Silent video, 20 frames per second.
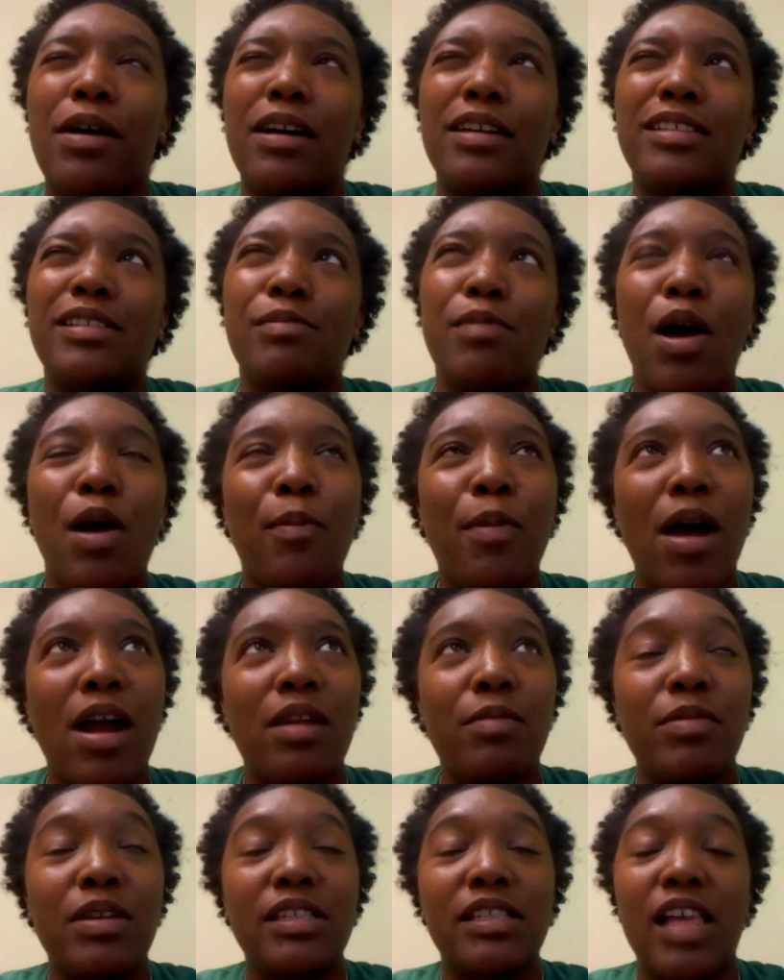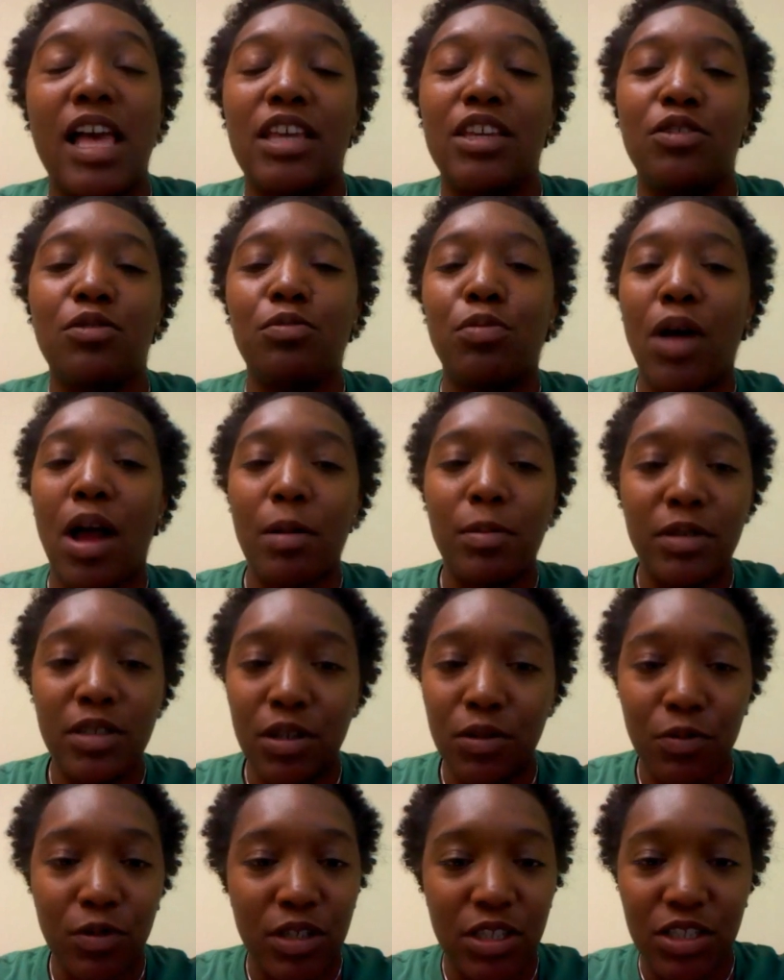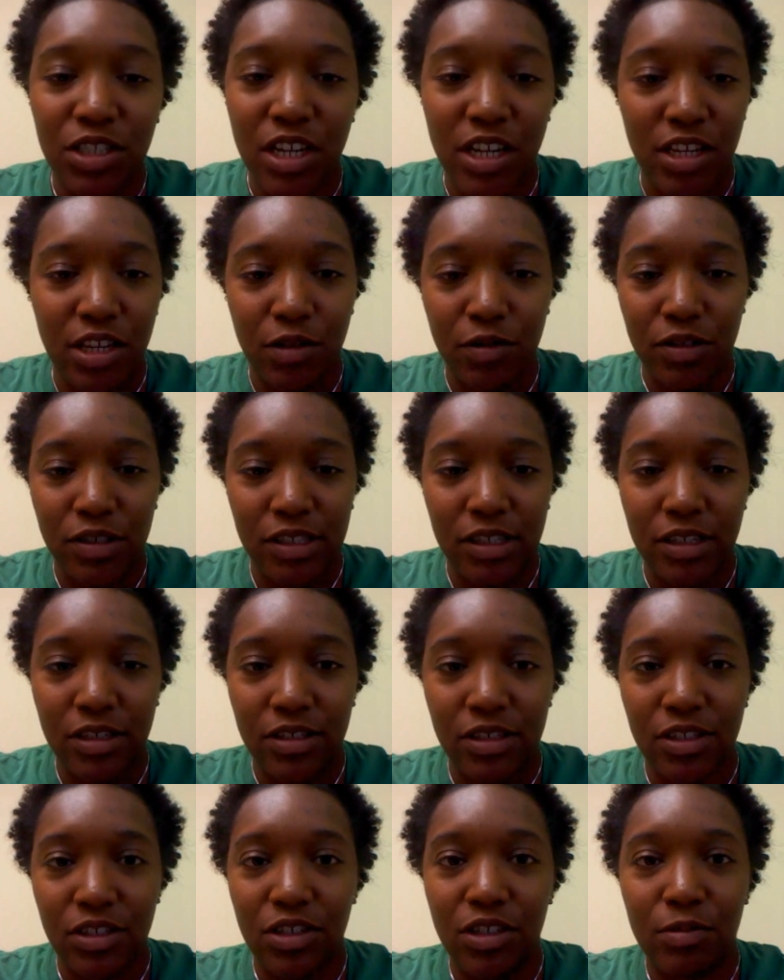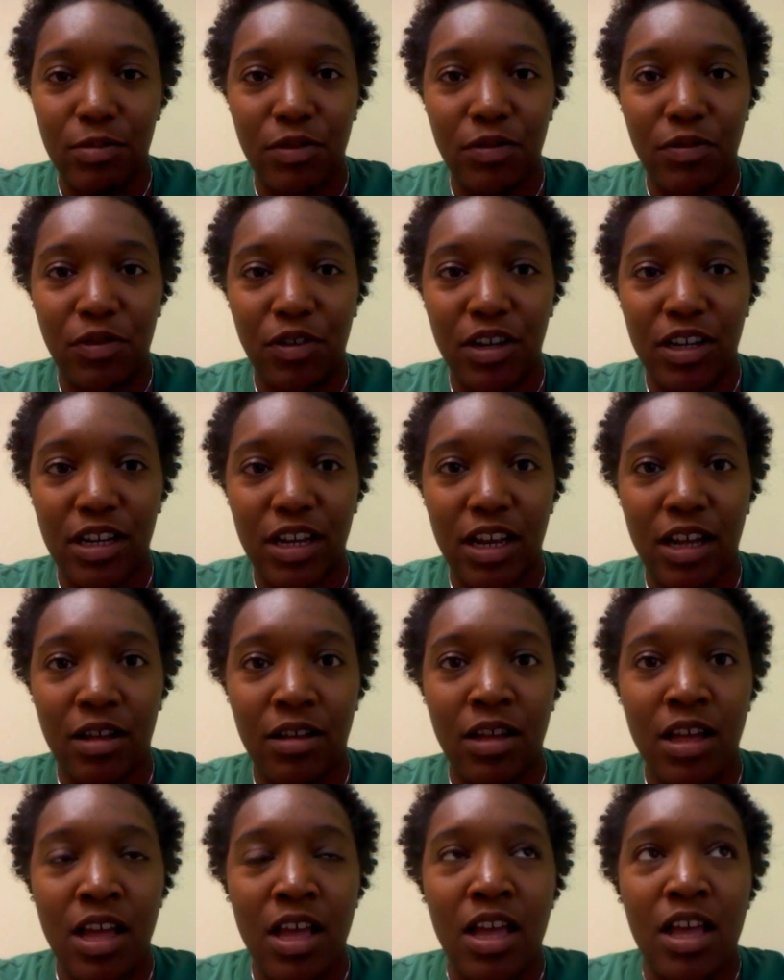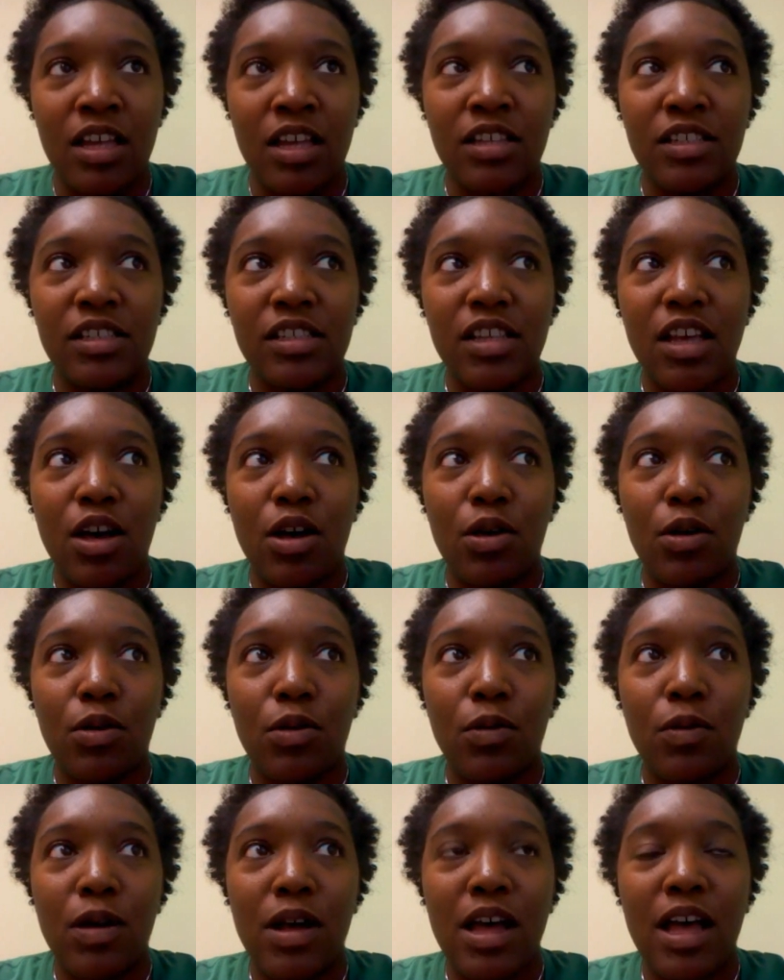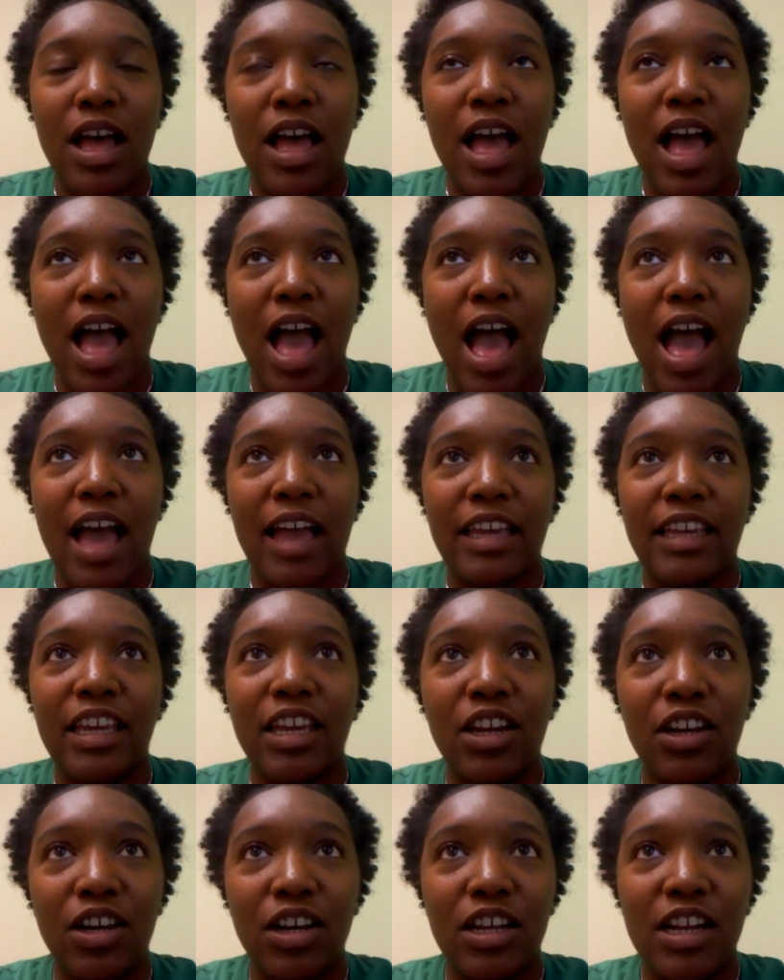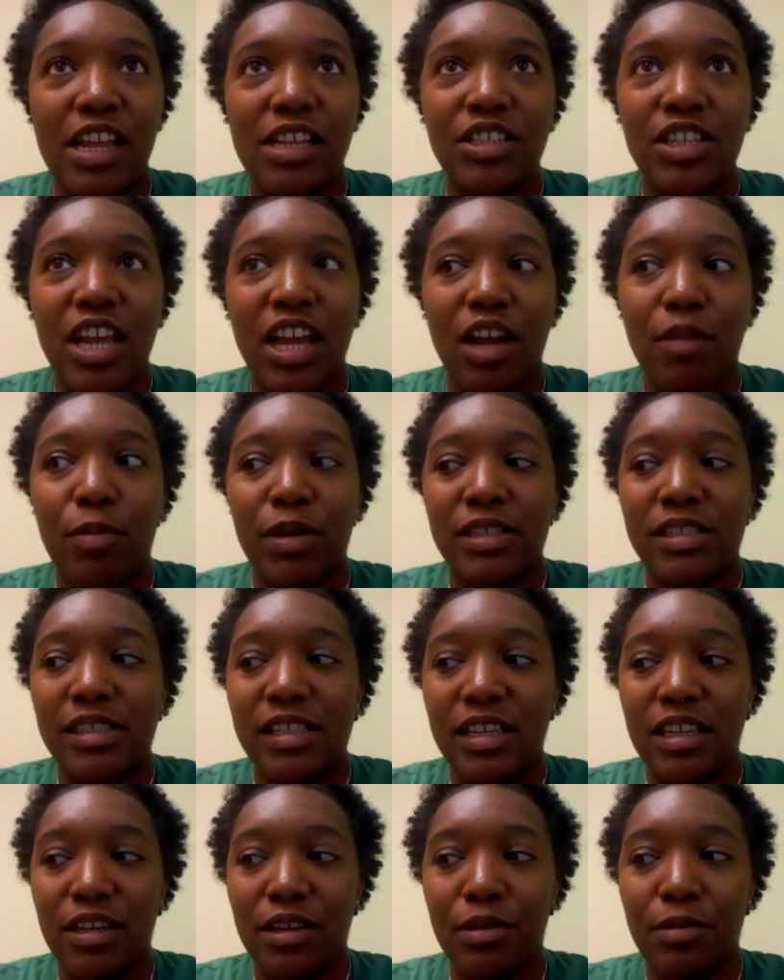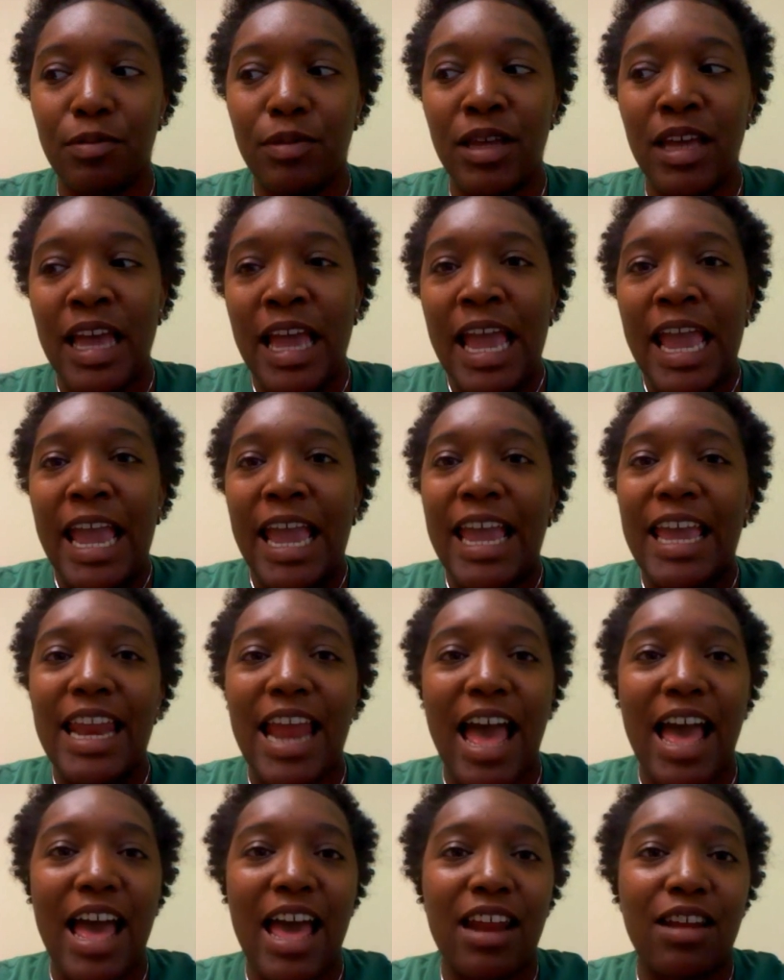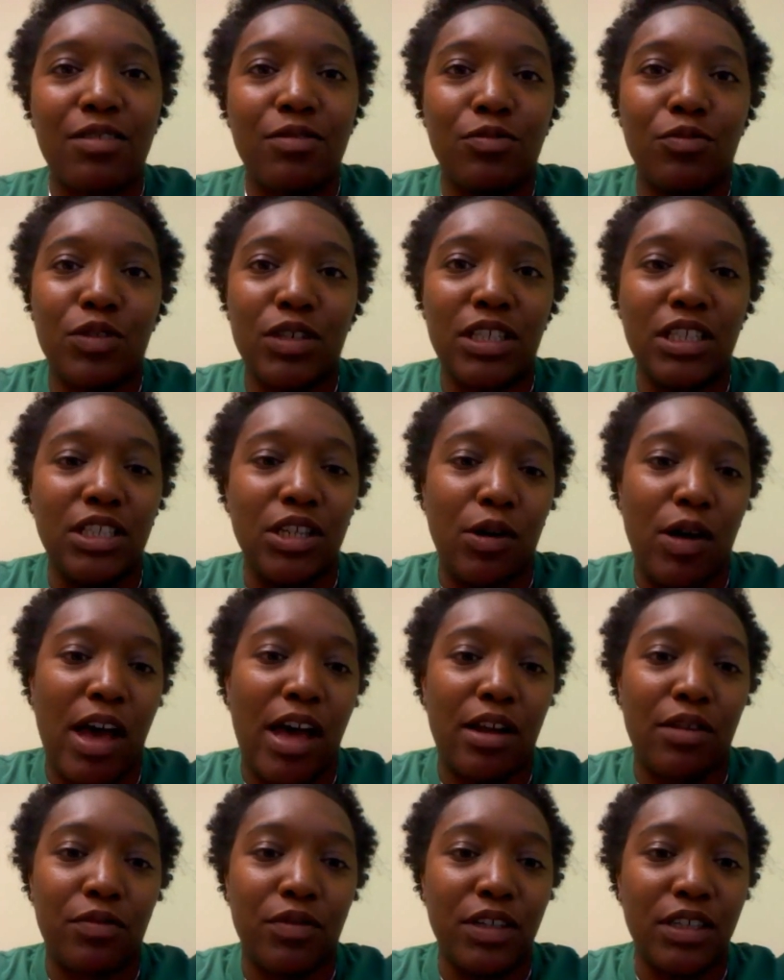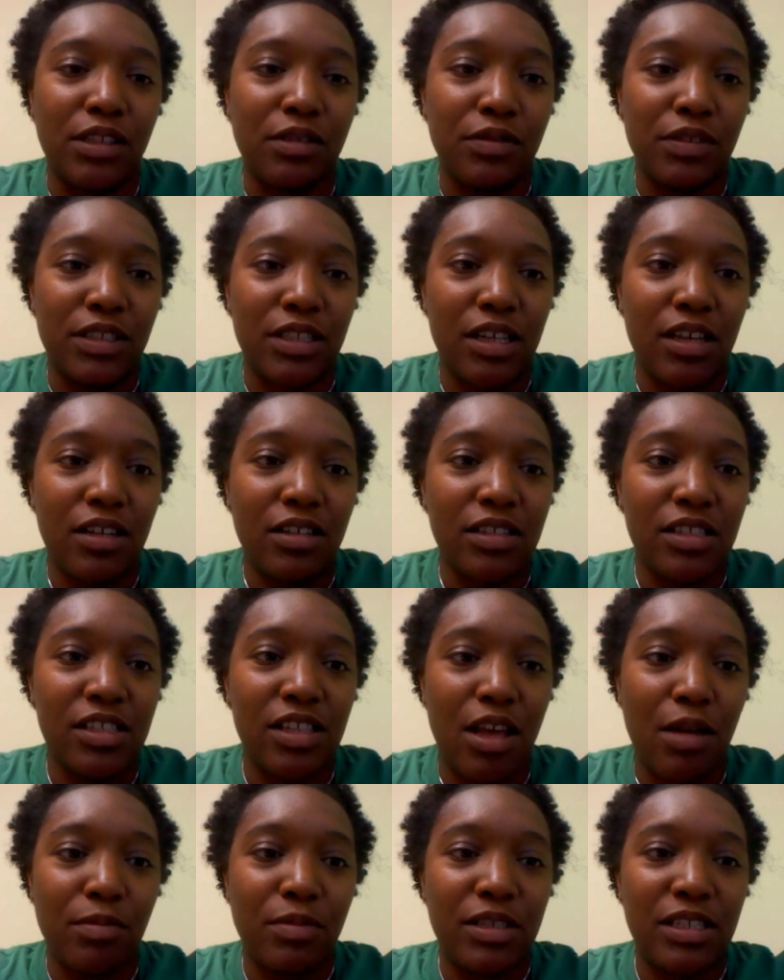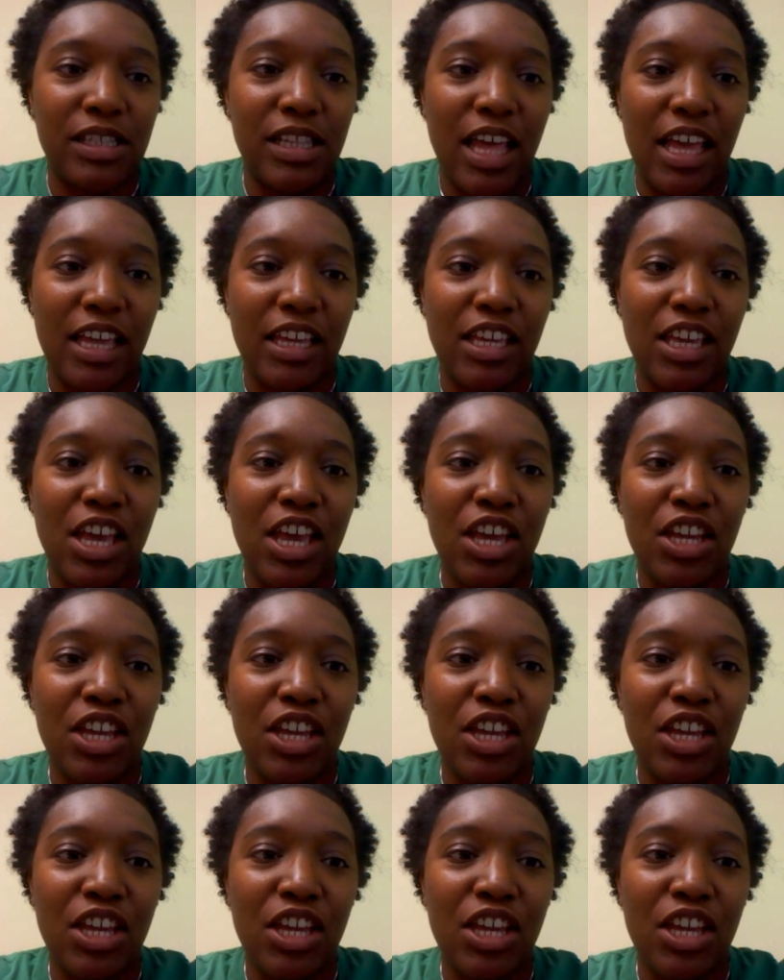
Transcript: A small part of me is like, you probably don't want to check your results, or you're gonna be freaking out. So I get on, I check them, I see them, and I don't really know how to read the results. So I'm just like,